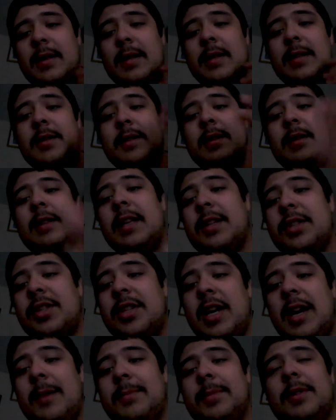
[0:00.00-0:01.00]
in the
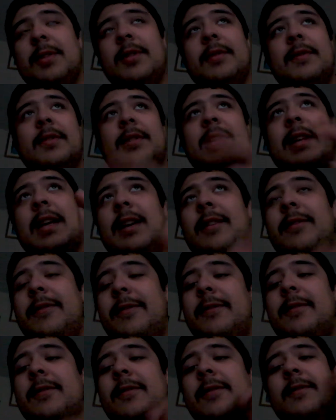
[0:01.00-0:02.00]
next chapter of your
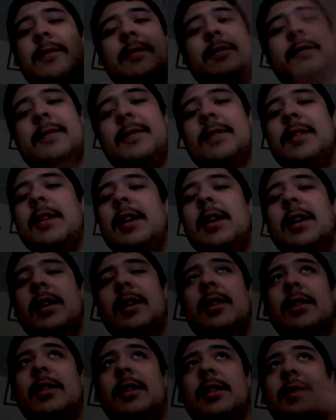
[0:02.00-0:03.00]
life.
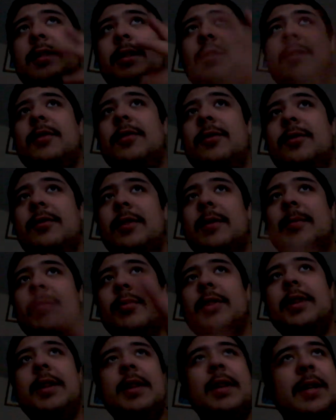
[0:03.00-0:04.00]
Good luck to you and
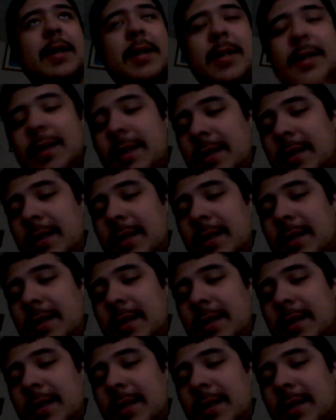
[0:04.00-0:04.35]
Brie.